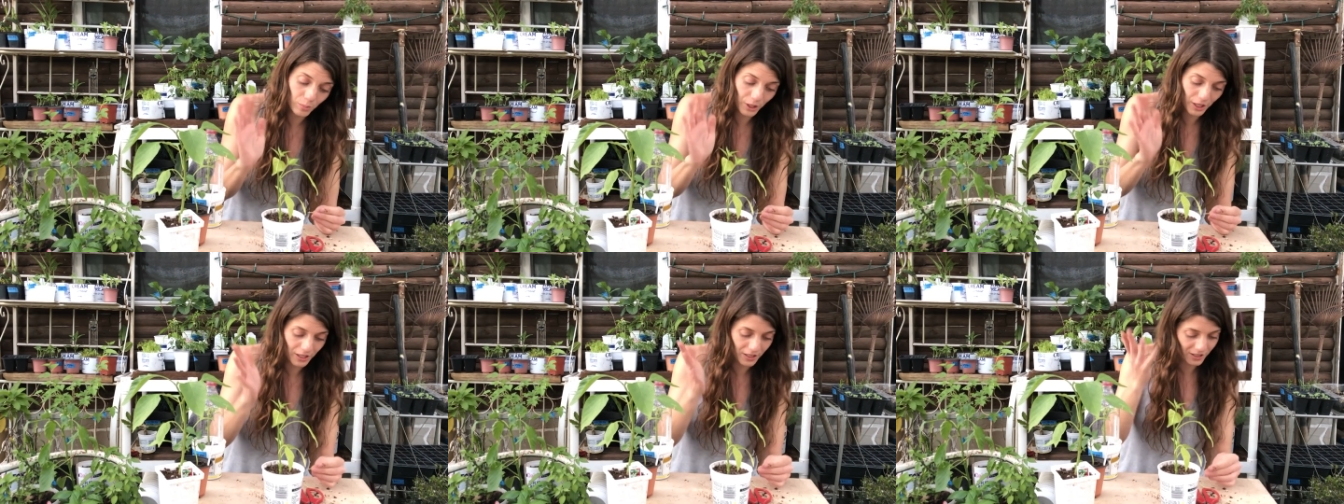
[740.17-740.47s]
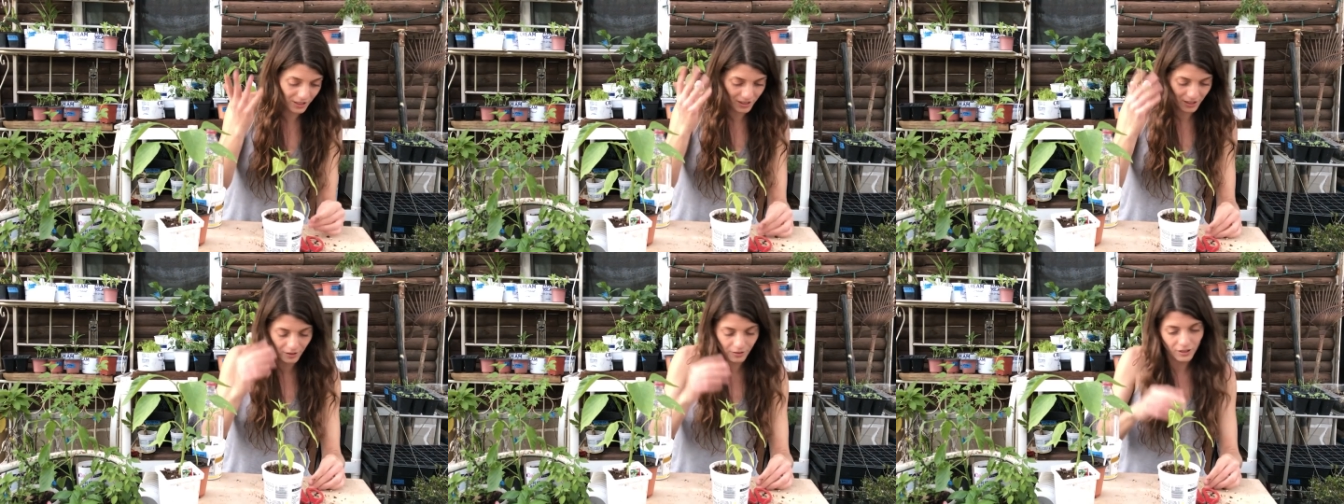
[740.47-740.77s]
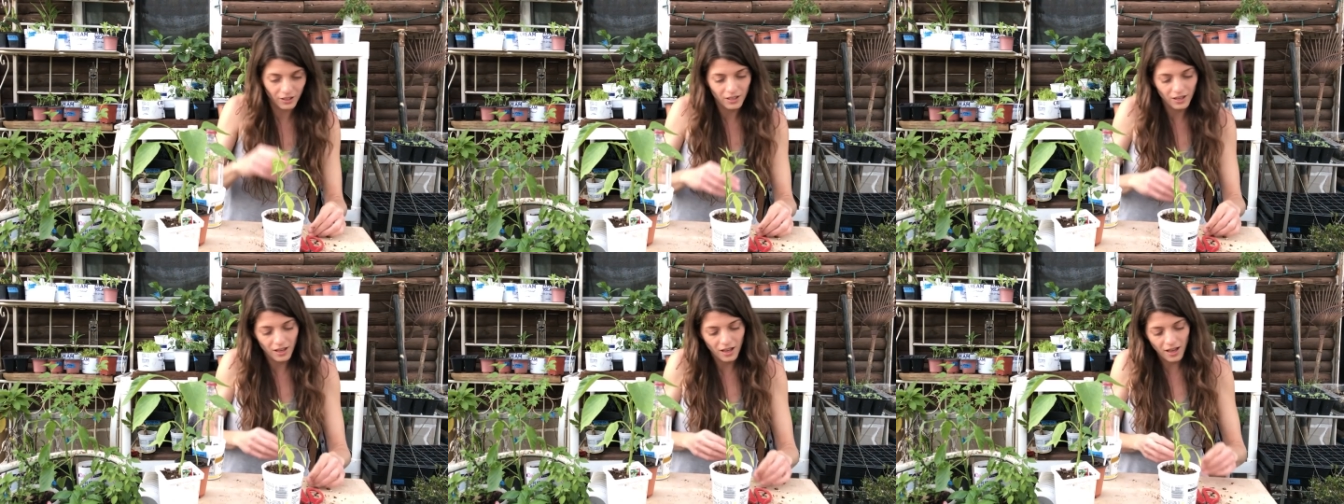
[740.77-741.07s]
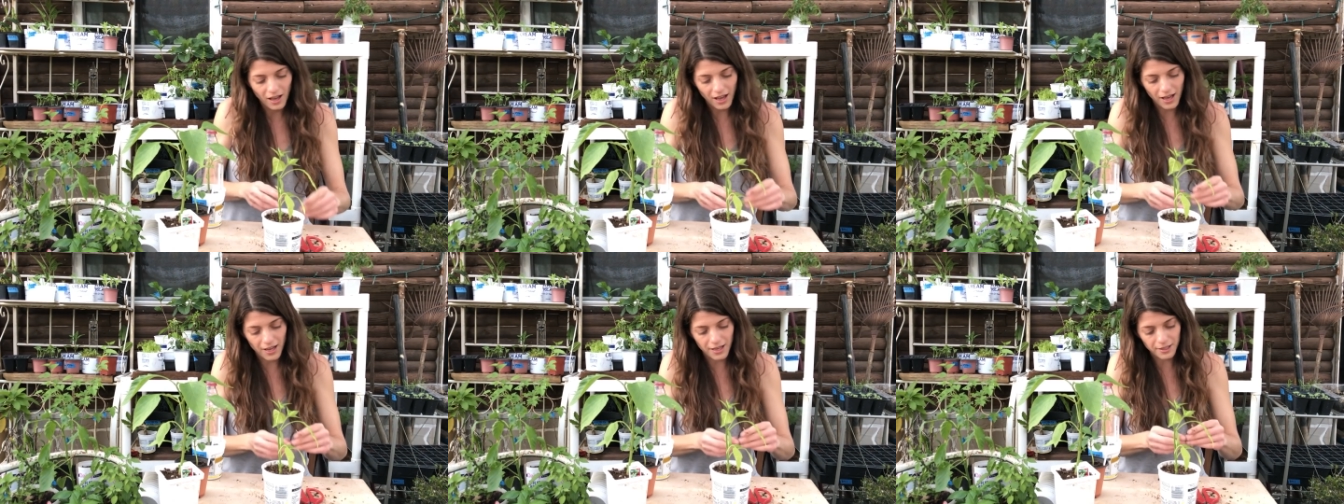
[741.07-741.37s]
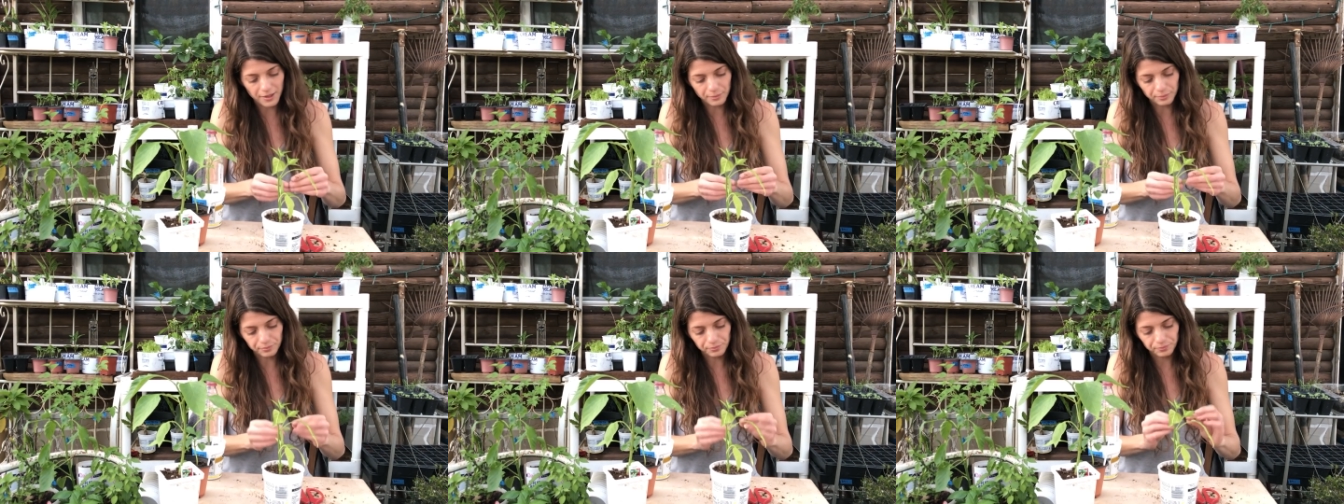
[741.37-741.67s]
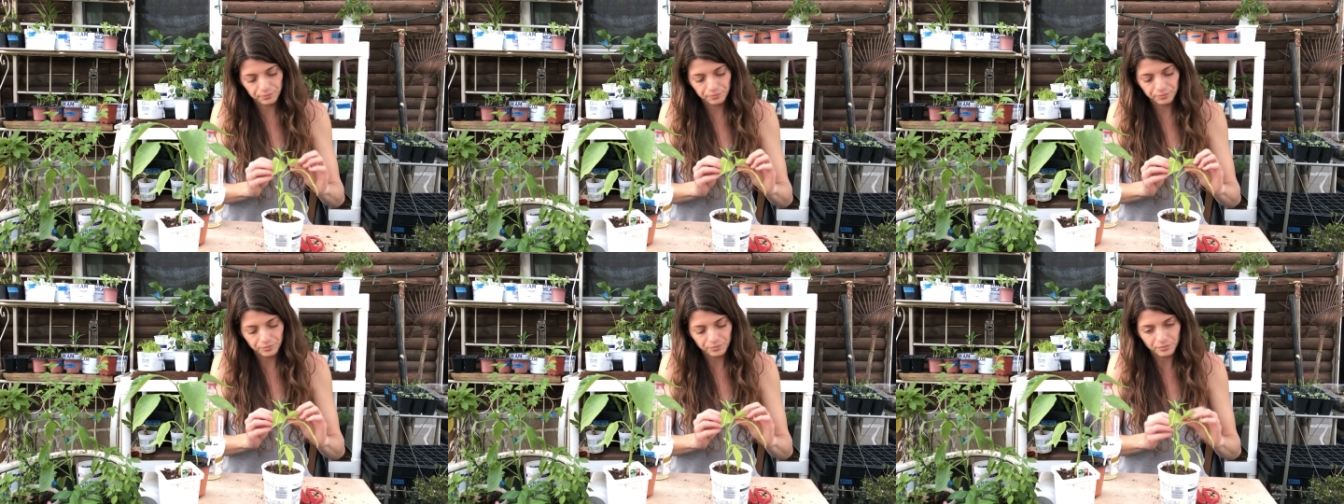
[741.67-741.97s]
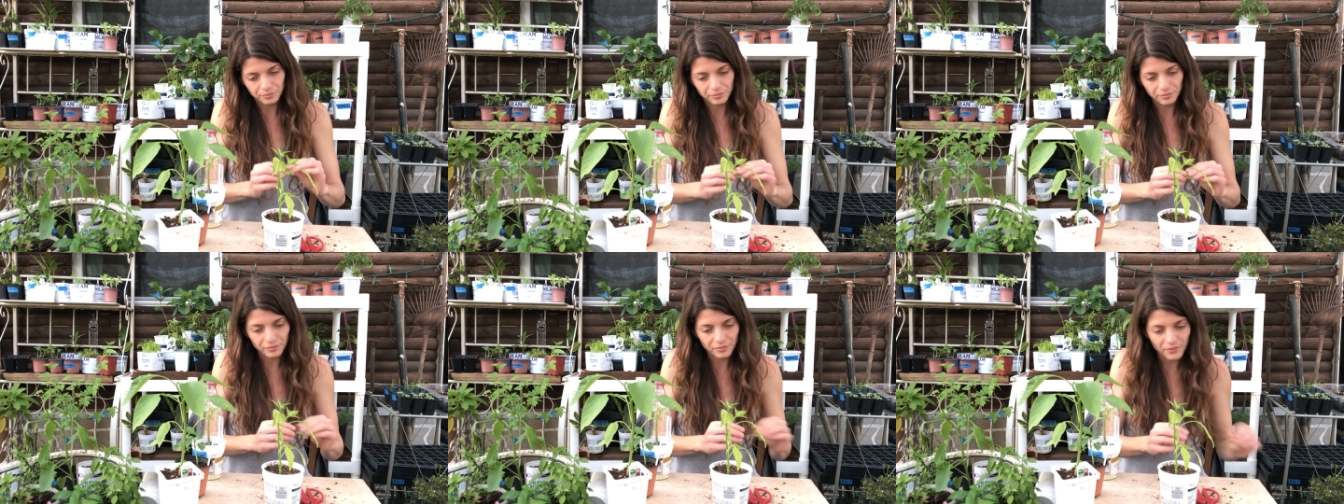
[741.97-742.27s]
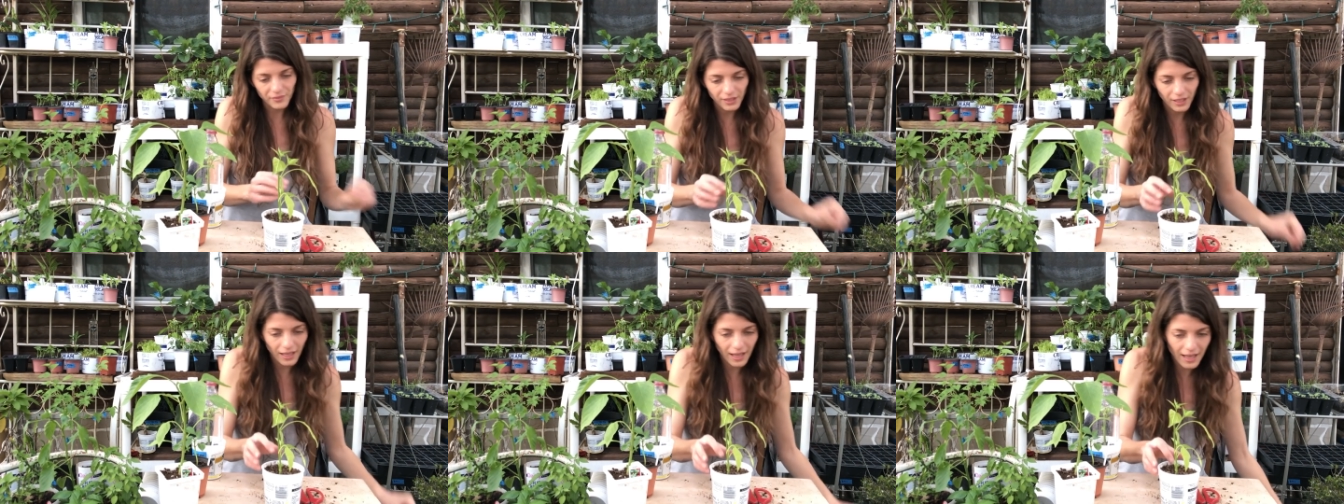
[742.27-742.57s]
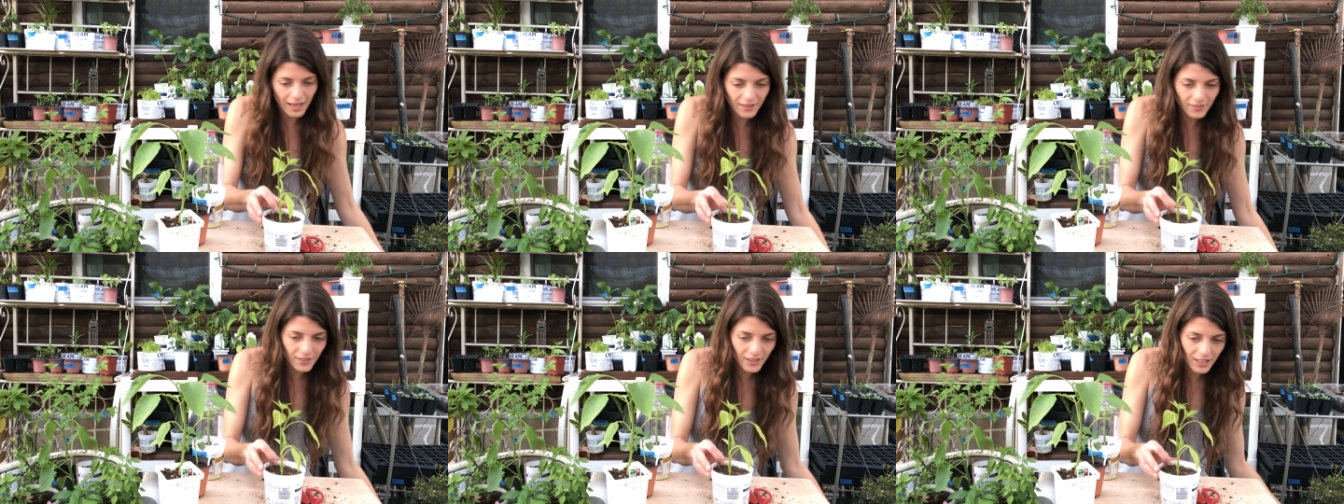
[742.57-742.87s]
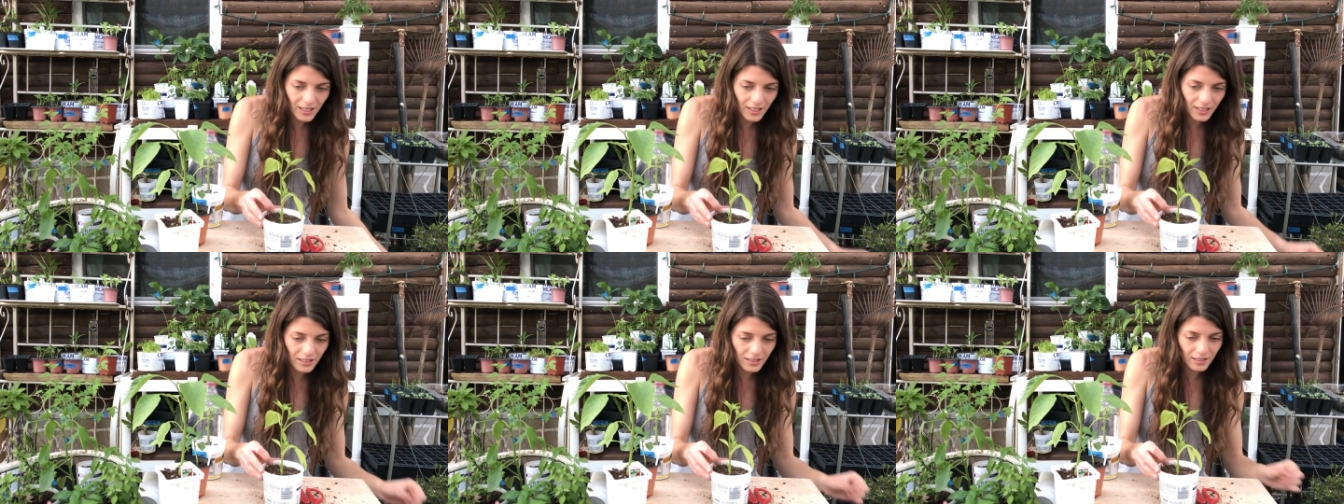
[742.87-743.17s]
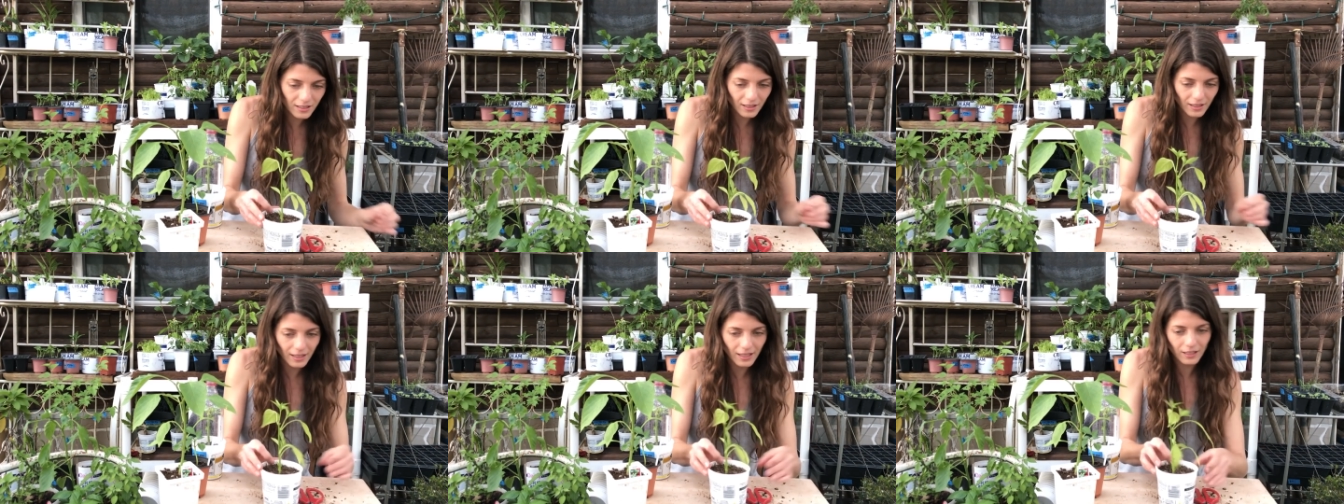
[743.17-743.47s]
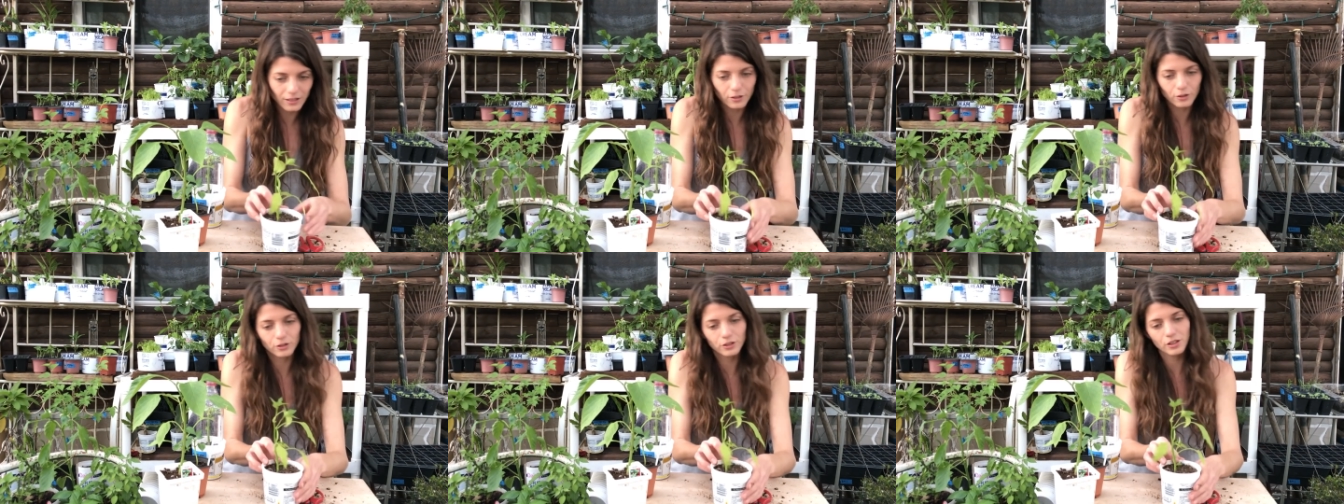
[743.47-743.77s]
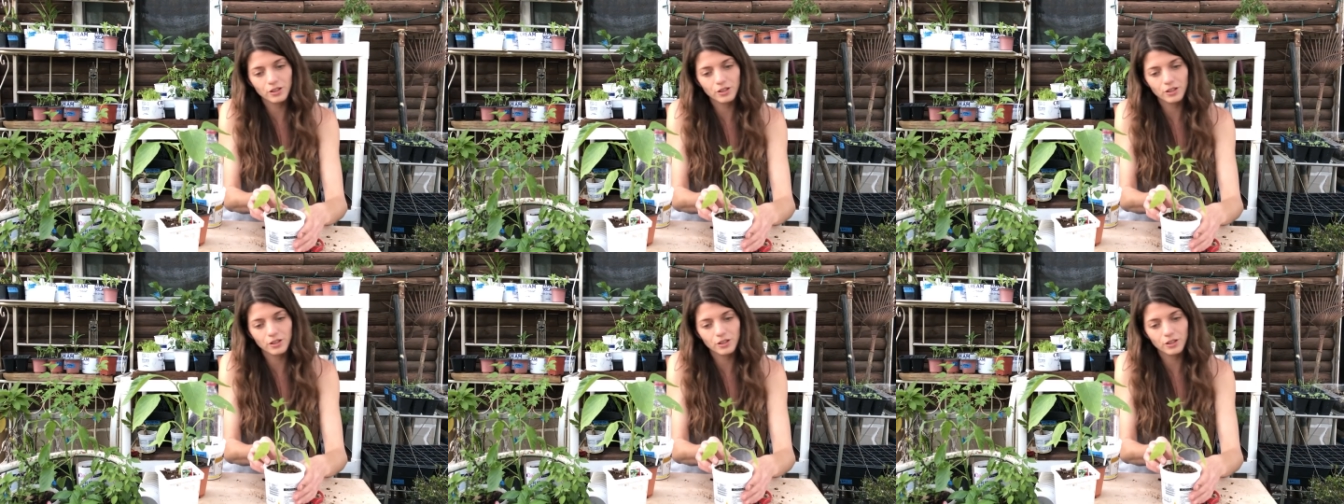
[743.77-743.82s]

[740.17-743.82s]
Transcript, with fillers: but you know. Um, and then you'll